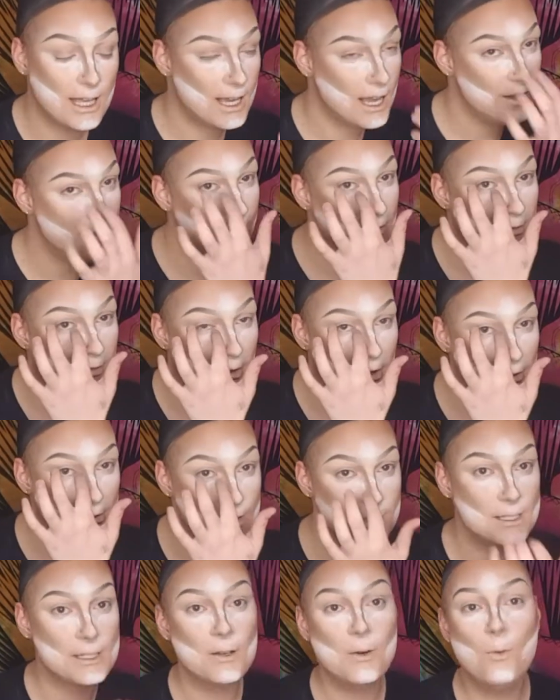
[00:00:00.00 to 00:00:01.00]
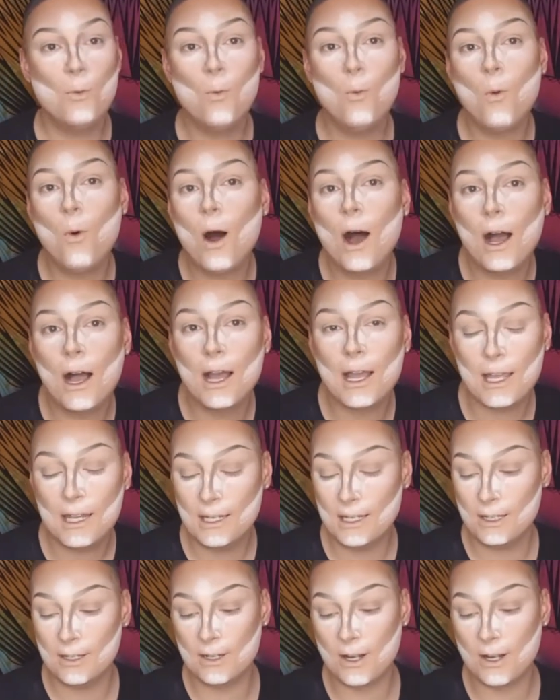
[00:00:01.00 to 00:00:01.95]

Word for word: Like I froze some wine,